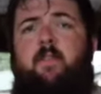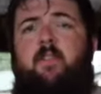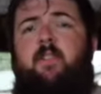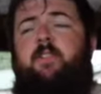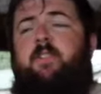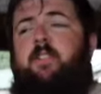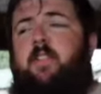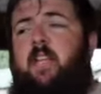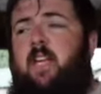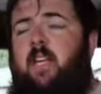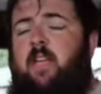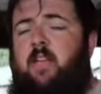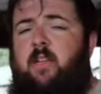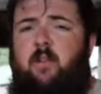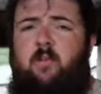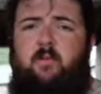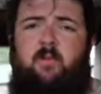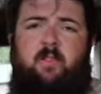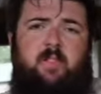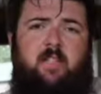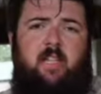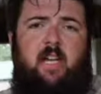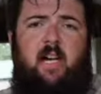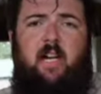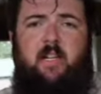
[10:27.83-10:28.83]
stake you
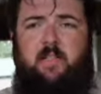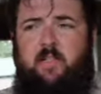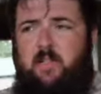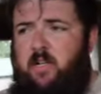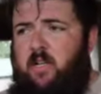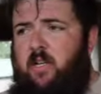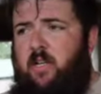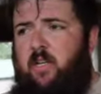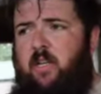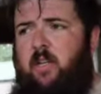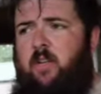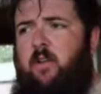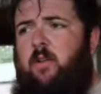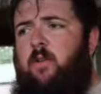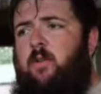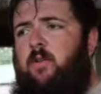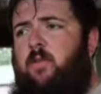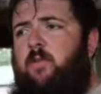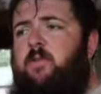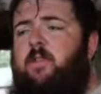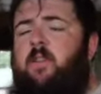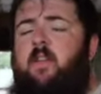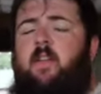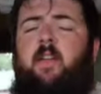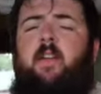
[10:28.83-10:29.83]
decide you're going to
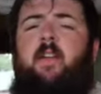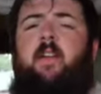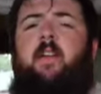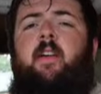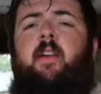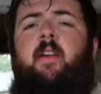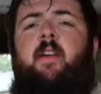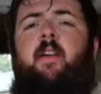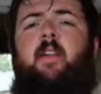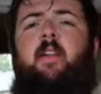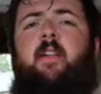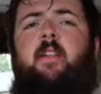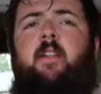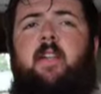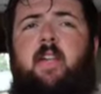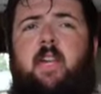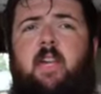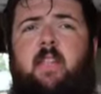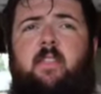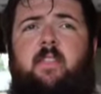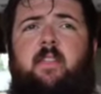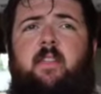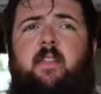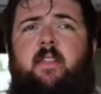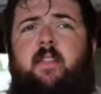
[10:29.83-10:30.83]
use,
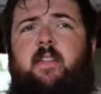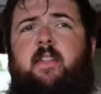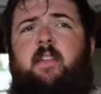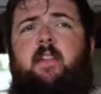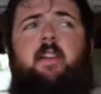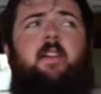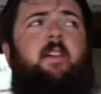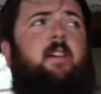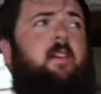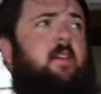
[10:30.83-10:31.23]
get the